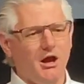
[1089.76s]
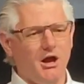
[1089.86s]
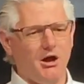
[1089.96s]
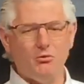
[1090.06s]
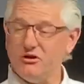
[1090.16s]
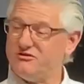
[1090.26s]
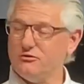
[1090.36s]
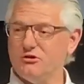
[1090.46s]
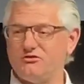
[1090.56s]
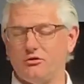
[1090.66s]
We
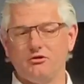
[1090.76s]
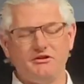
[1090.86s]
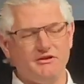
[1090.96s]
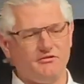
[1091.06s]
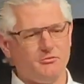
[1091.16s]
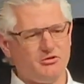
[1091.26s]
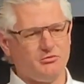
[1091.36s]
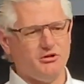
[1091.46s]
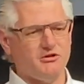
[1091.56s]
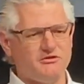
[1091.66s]
tune it totally different
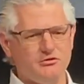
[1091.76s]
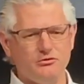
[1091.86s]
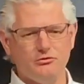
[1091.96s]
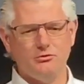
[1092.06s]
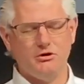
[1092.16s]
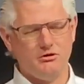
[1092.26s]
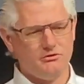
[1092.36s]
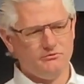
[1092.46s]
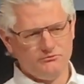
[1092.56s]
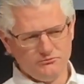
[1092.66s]
between the two
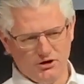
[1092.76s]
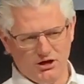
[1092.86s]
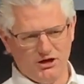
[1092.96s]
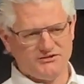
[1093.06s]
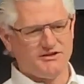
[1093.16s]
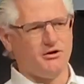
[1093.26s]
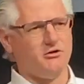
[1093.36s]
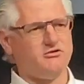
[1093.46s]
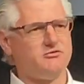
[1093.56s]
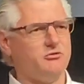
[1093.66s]

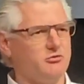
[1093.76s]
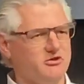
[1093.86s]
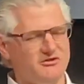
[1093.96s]
tires, between the